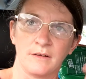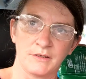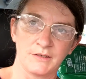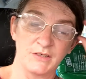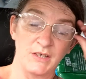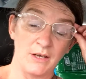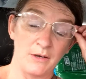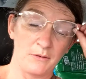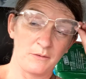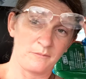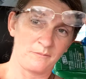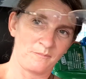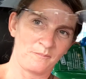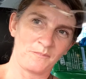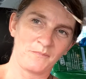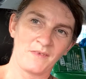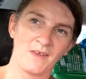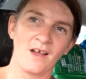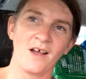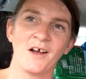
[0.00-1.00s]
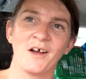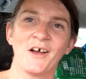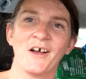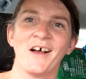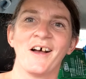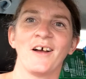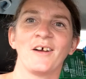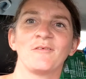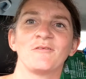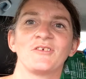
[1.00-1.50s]
So
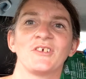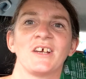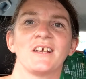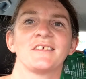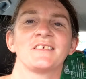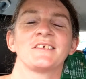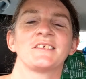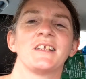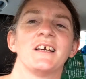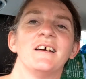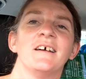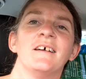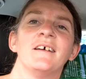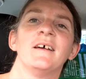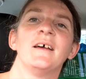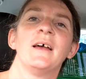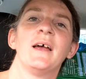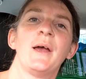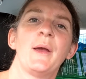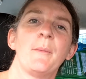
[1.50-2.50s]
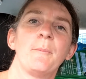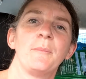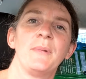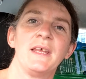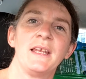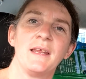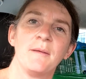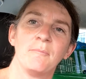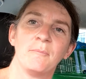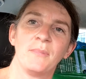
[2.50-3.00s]
I've just
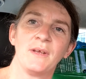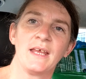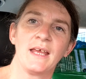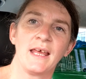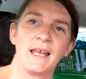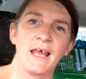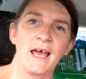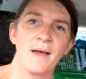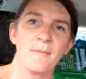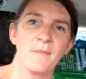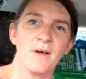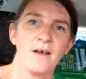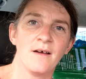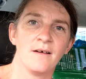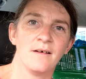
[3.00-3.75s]
been in B&M